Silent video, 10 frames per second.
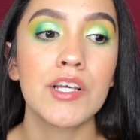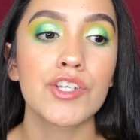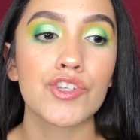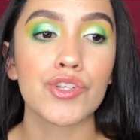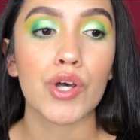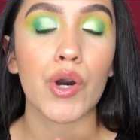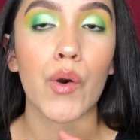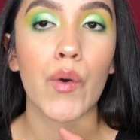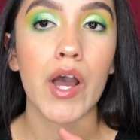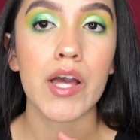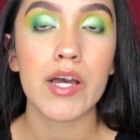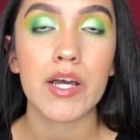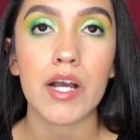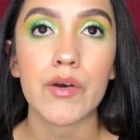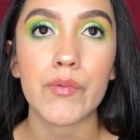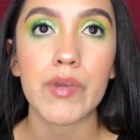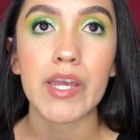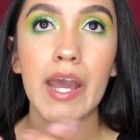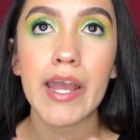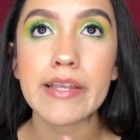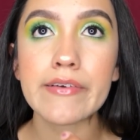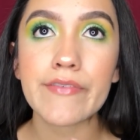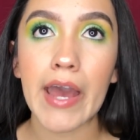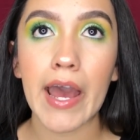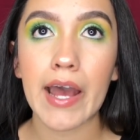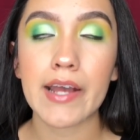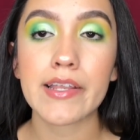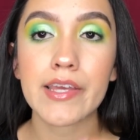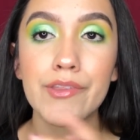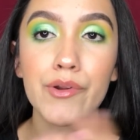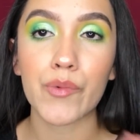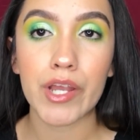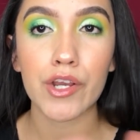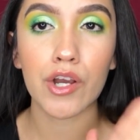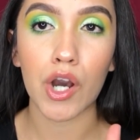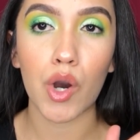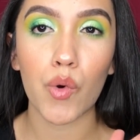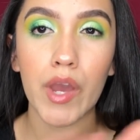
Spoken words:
So we kind of had either way to go,